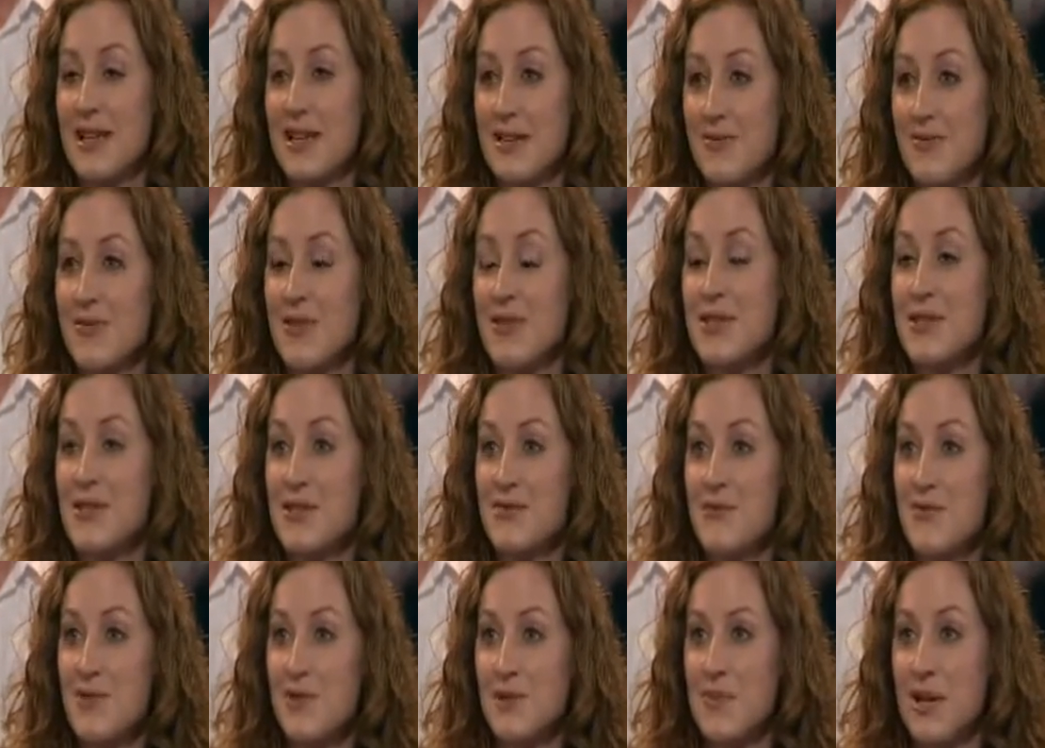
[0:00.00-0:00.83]
And
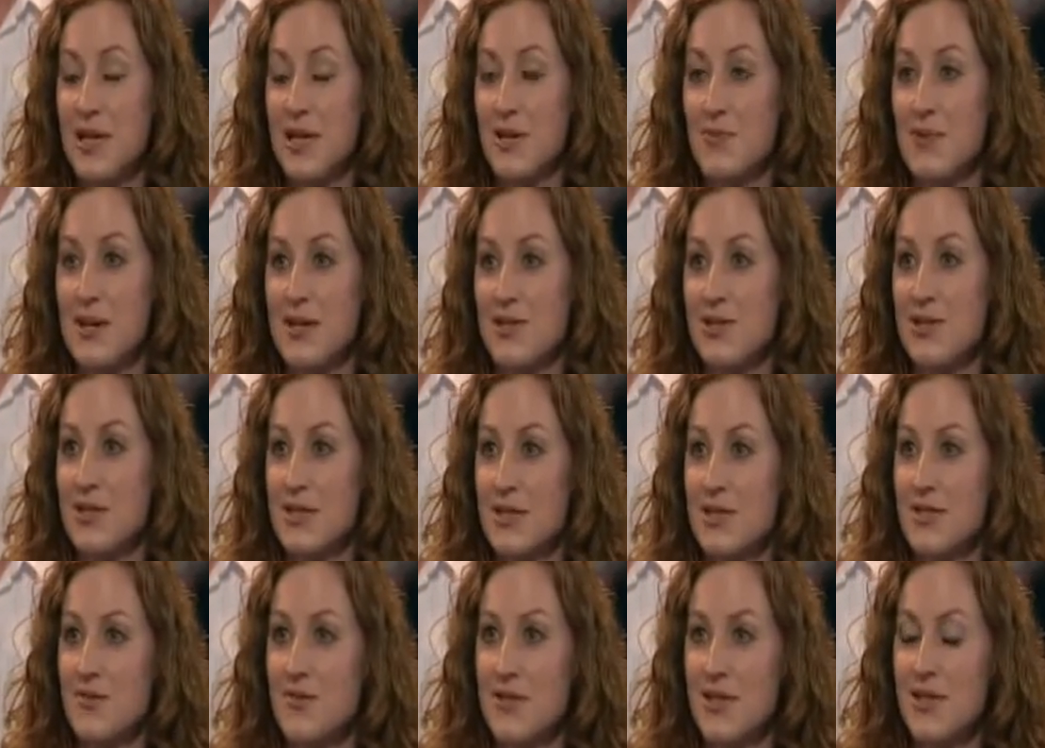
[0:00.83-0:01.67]
first of all, by the way,
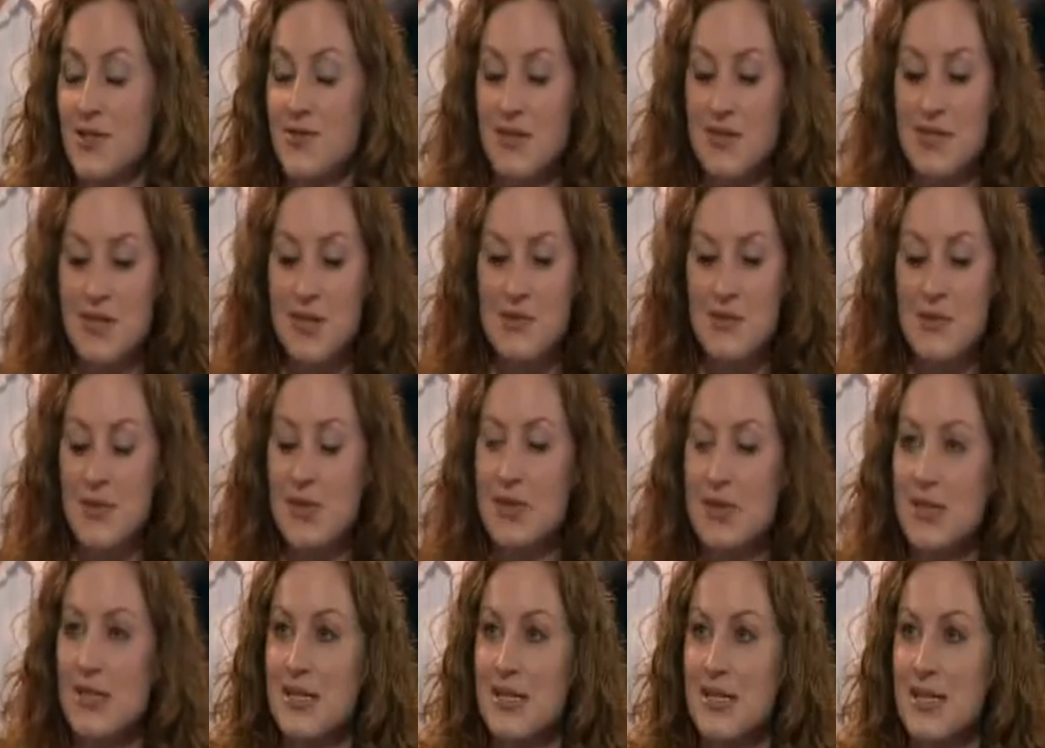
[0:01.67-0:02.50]
just out of interest, I
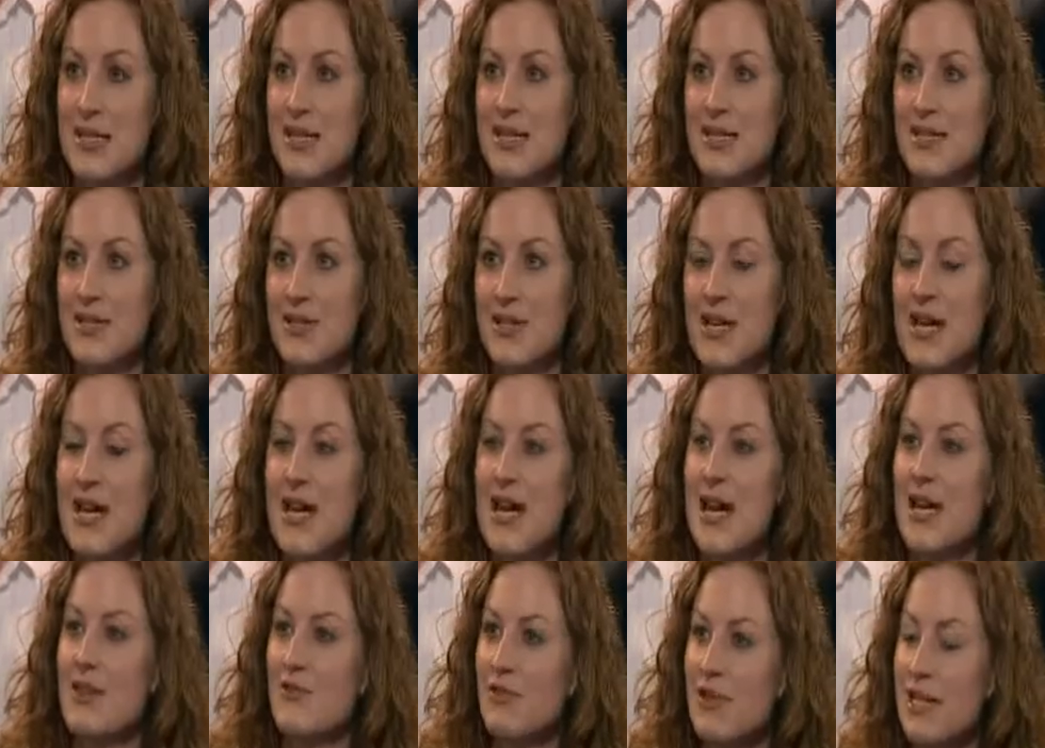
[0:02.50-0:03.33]
wanted to say that
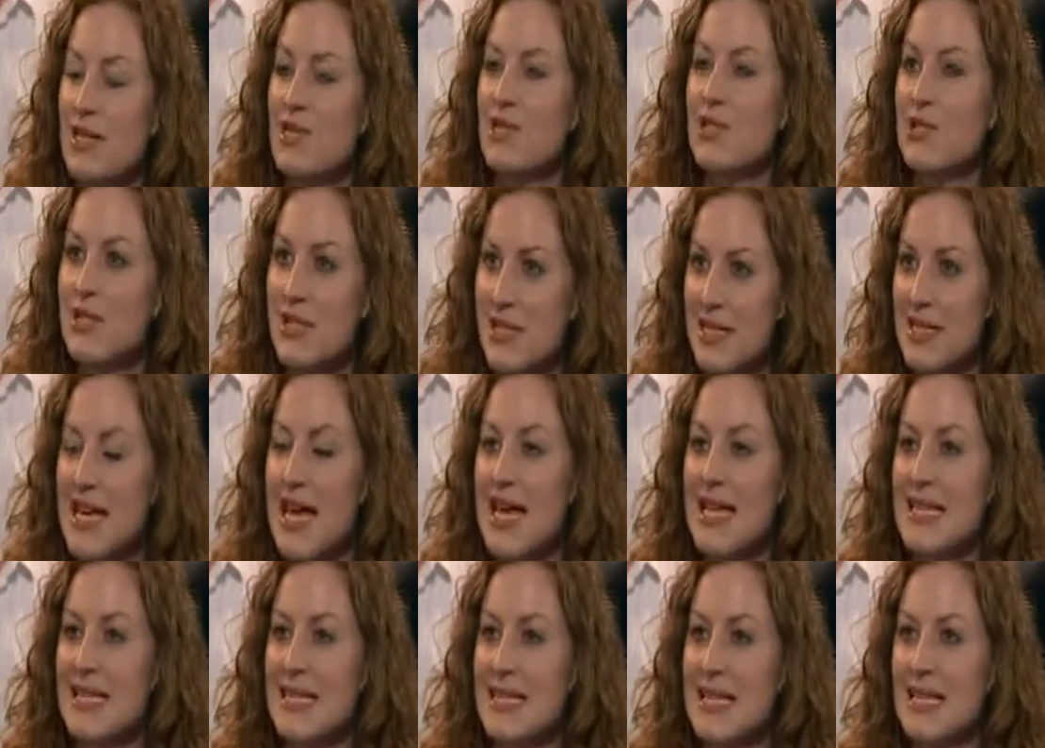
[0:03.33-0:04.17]
in relation to the
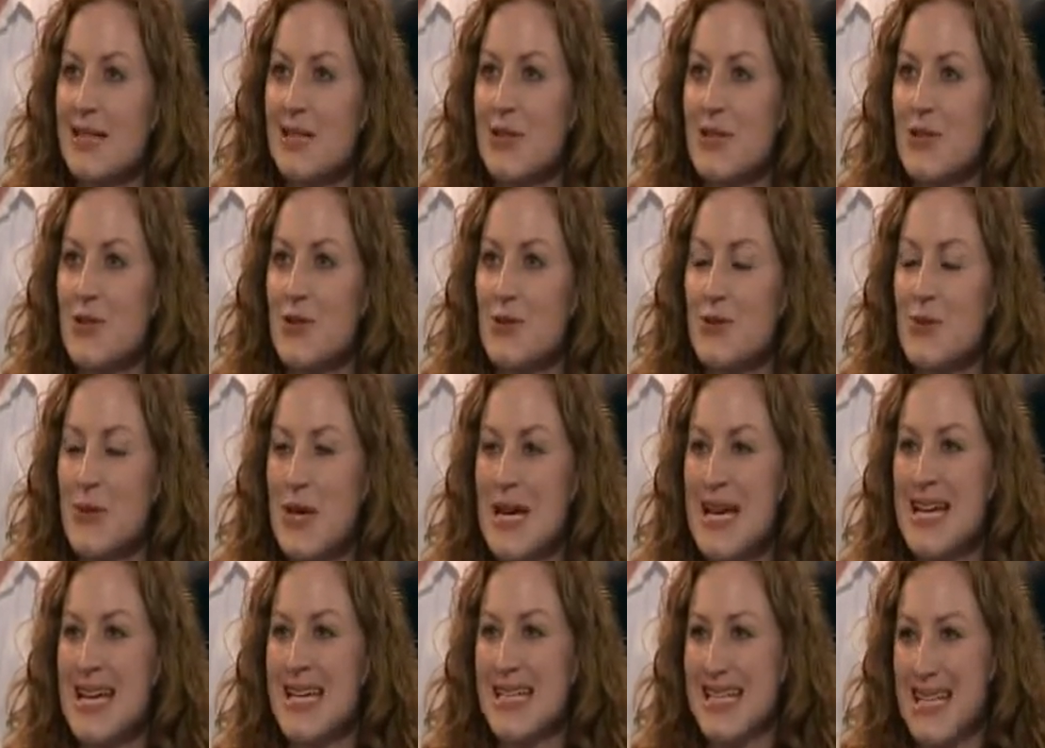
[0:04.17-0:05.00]
test that new
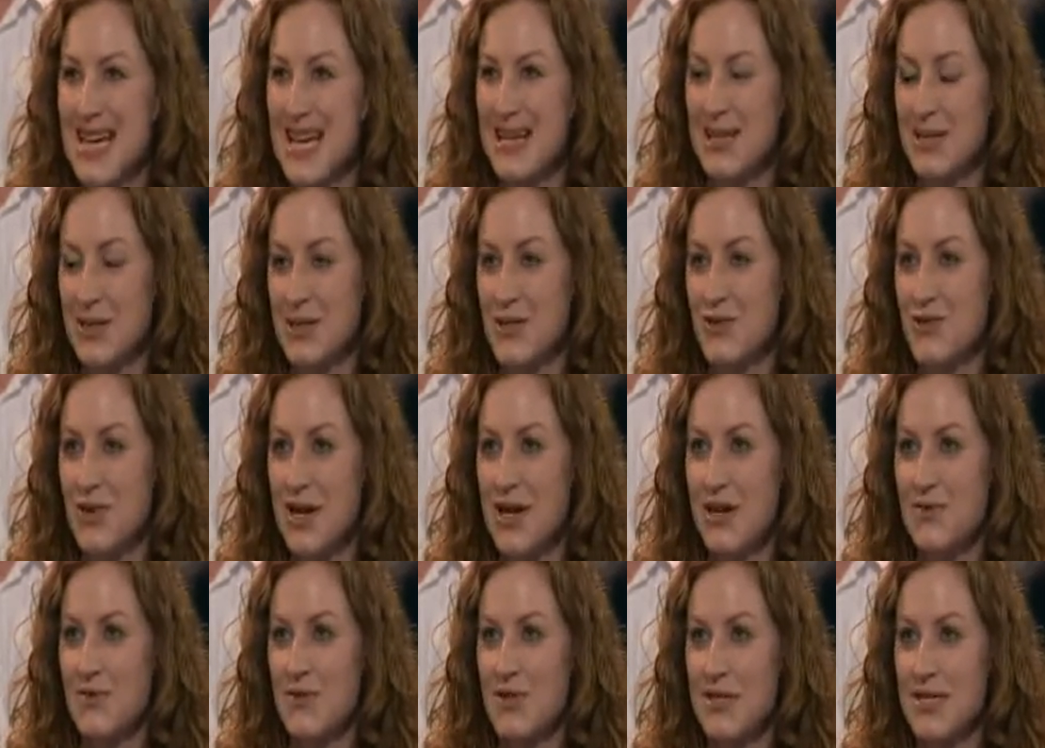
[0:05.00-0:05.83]
taxi
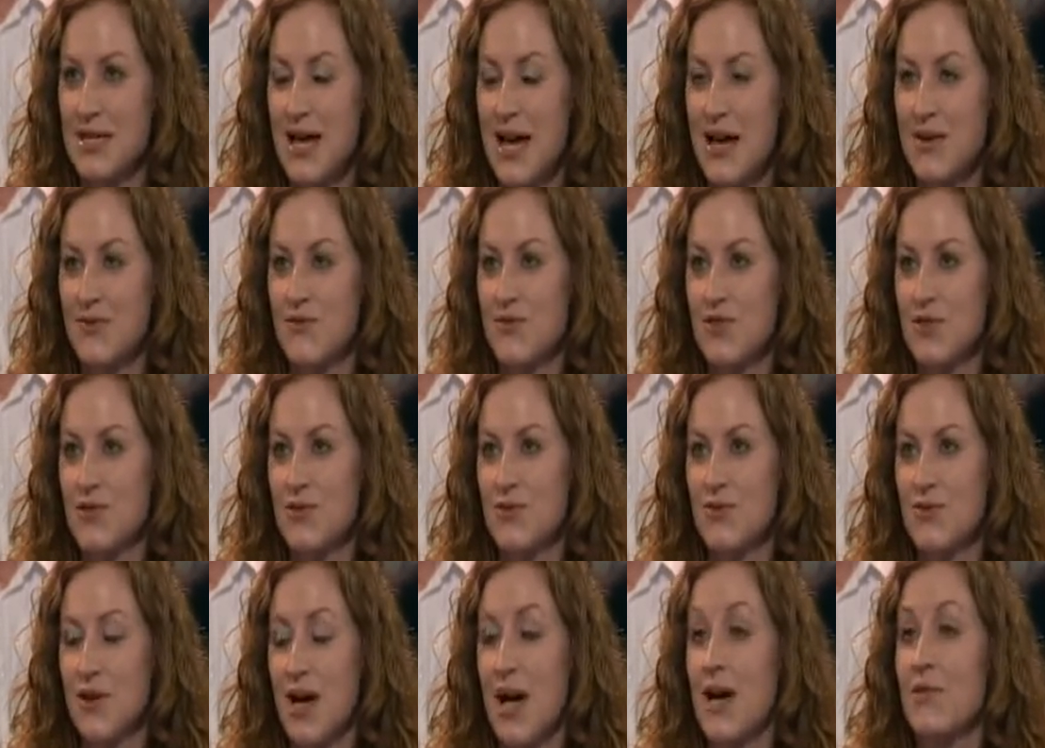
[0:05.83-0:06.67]
drivers have
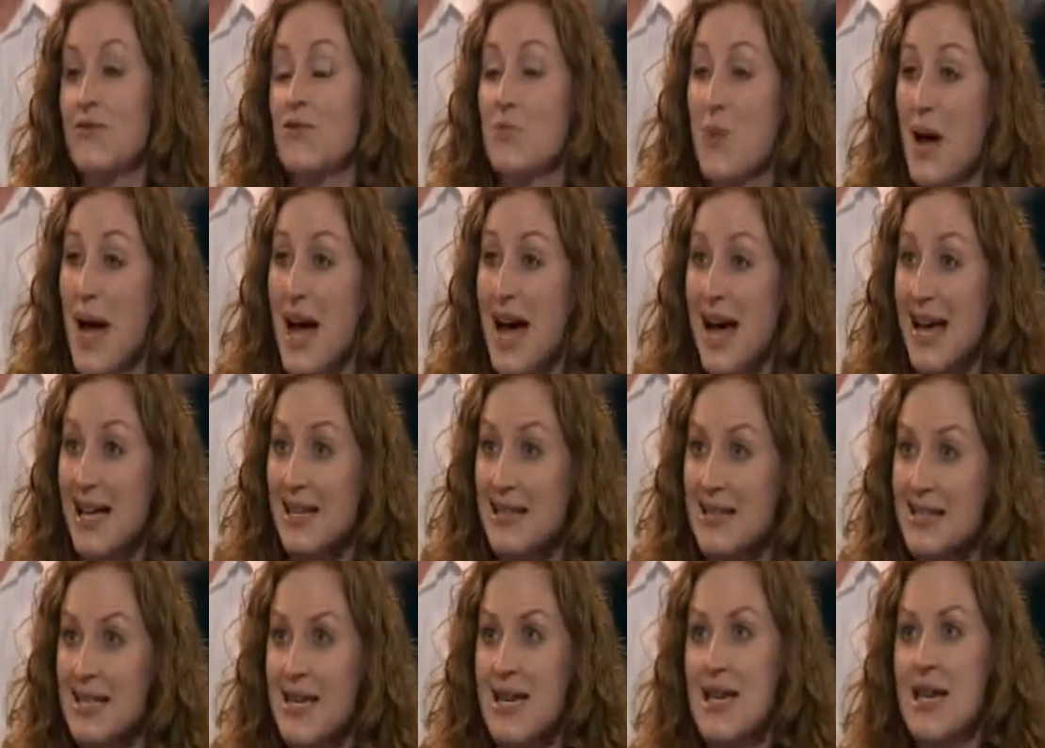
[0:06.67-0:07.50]
to have to
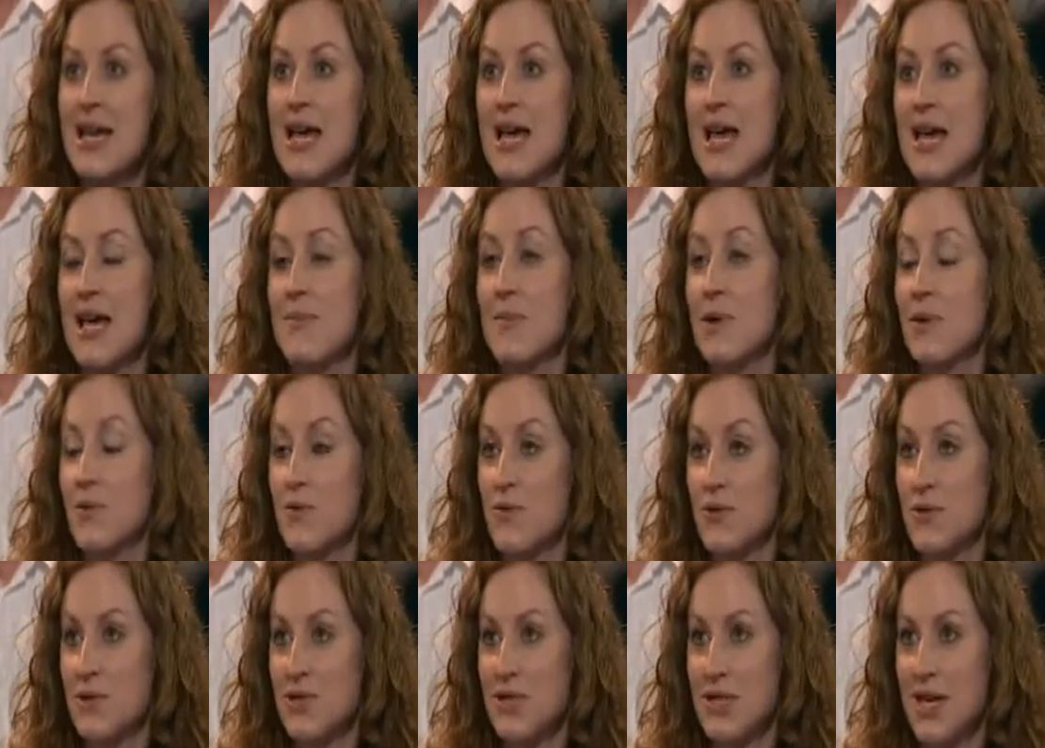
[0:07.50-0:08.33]
pass um, in
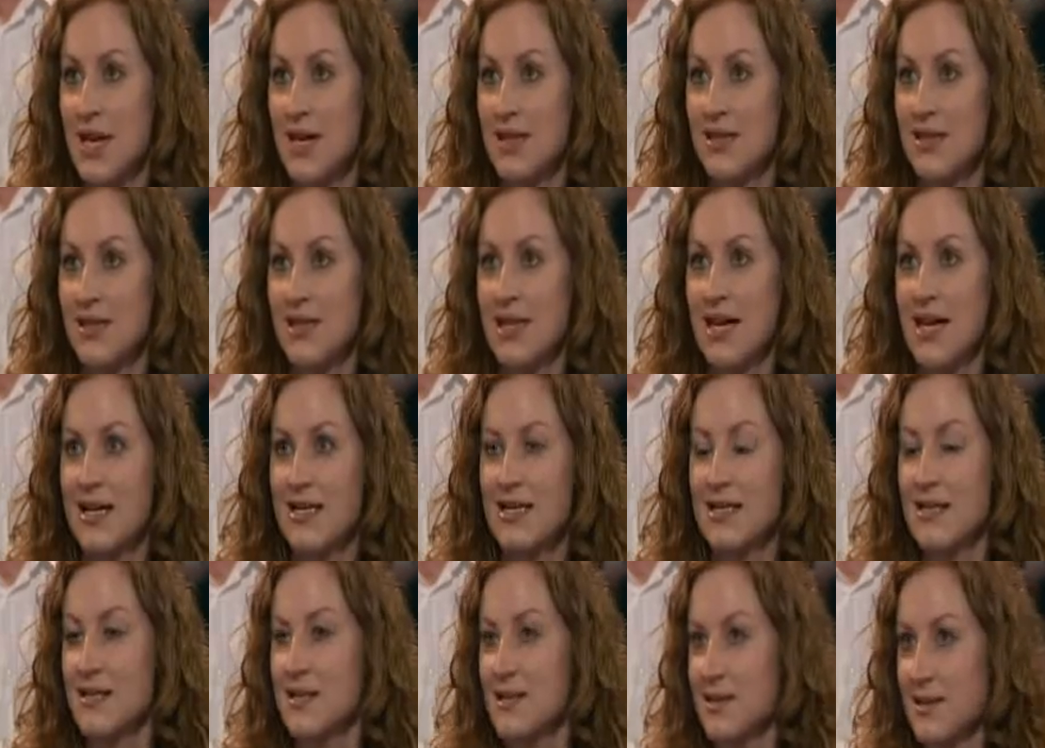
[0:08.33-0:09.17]
order to get their
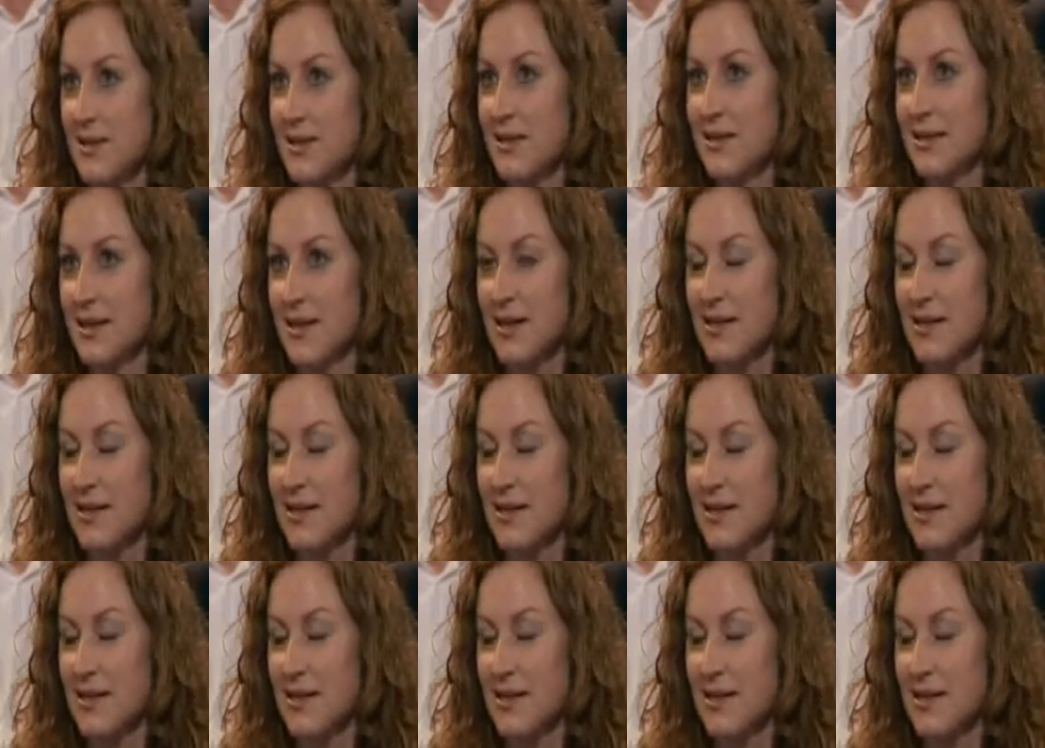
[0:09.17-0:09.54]
license on,